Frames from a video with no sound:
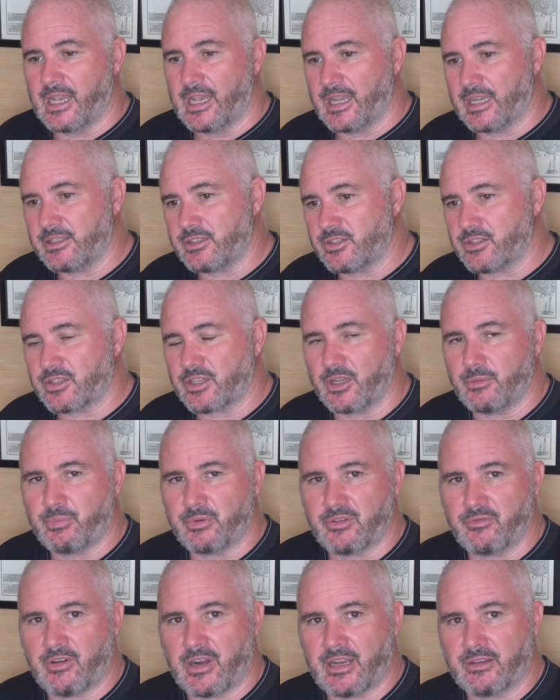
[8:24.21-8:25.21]
As you're
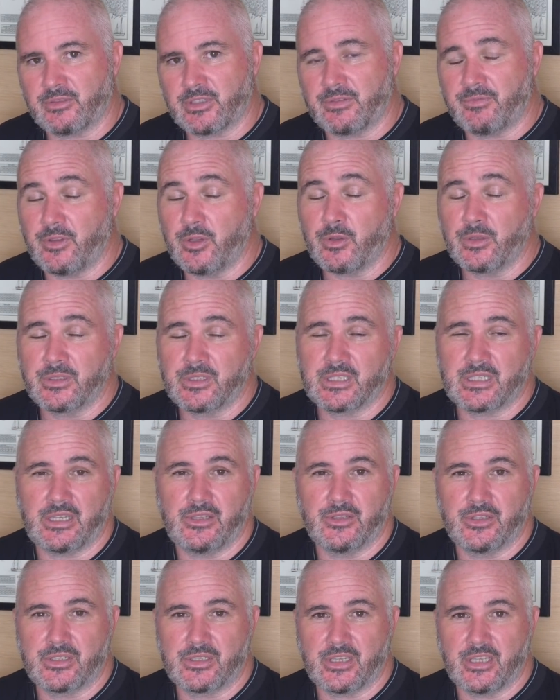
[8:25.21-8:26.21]
scoping around, if you can see
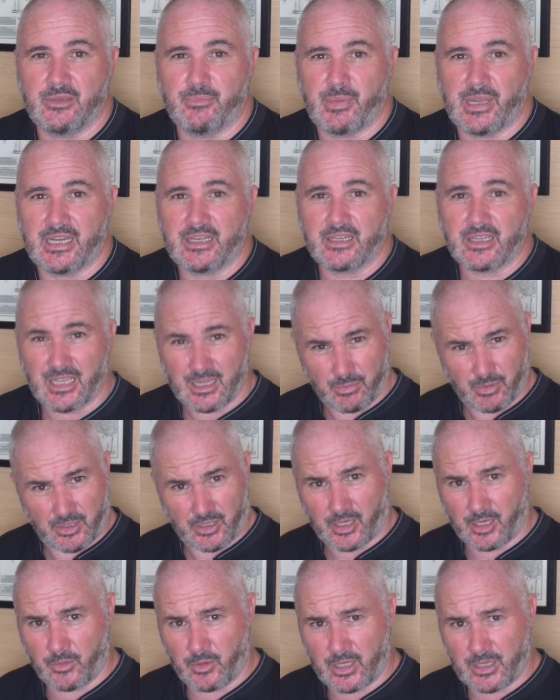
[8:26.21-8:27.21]
the seabed, keep an eye
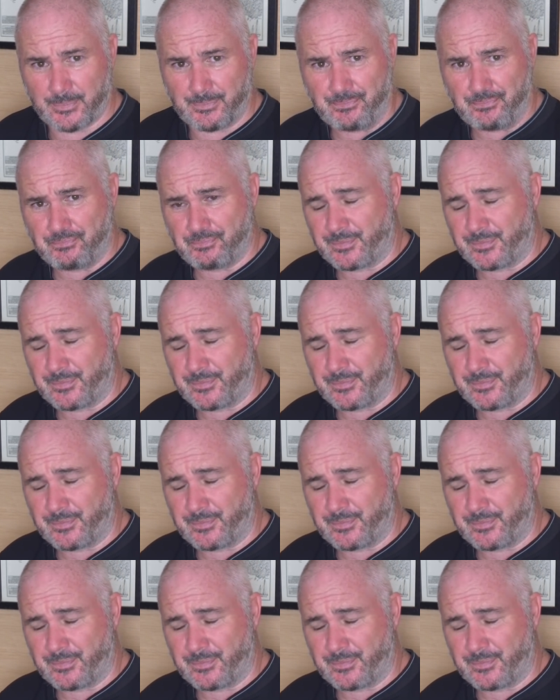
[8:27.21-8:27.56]
on it.